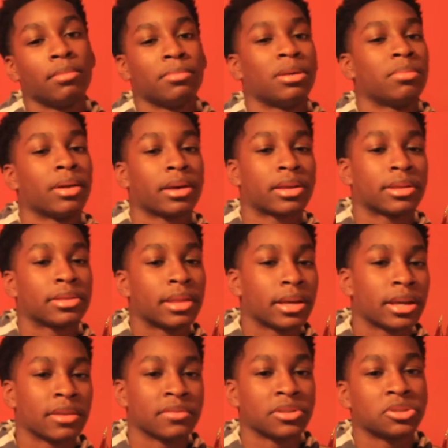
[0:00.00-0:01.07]
maybe I can
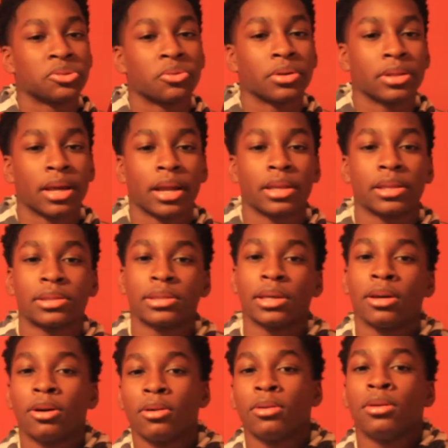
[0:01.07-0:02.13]
think of a story that I can
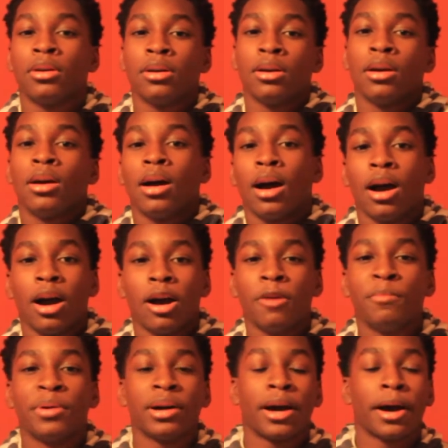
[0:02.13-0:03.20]
tell.
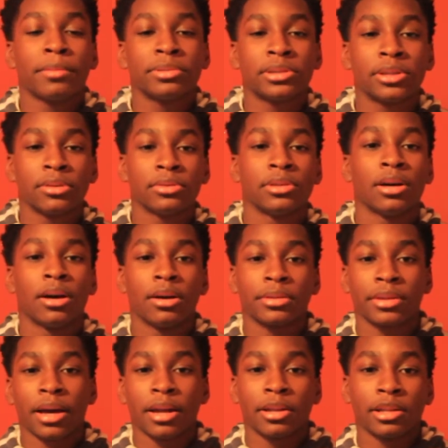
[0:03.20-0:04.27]
But I'm still
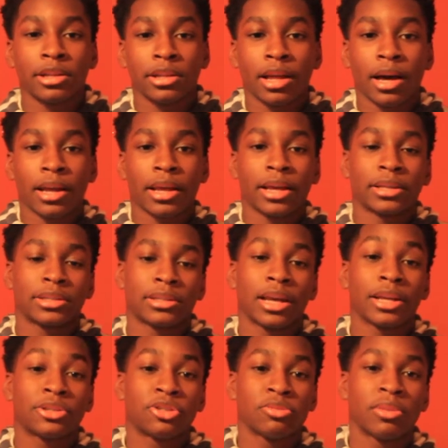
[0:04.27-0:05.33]
young.
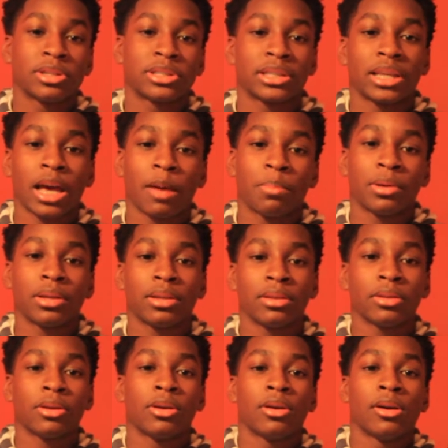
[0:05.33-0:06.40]
Not too much has
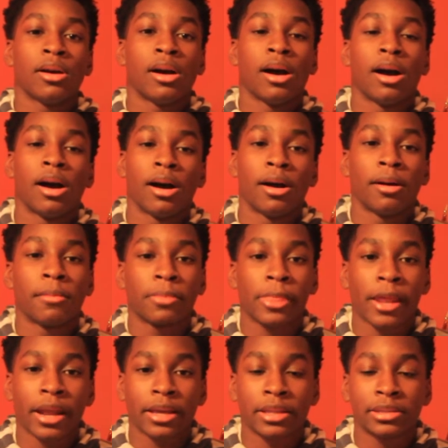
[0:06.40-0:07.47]
happened
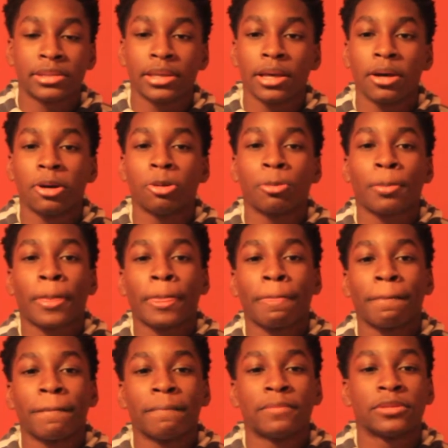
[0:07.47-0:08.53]
that I can tell.
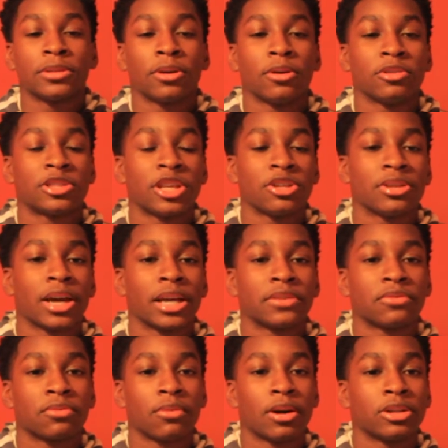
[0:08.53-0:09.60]
So thank you
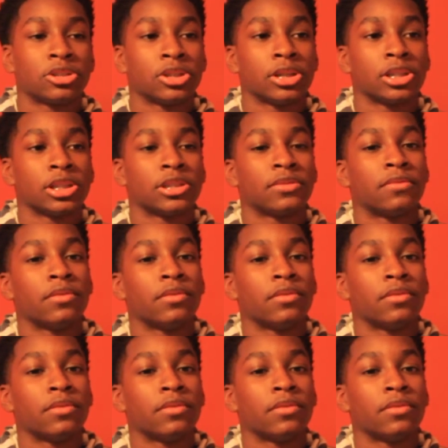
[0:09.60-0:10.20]
guys for watching this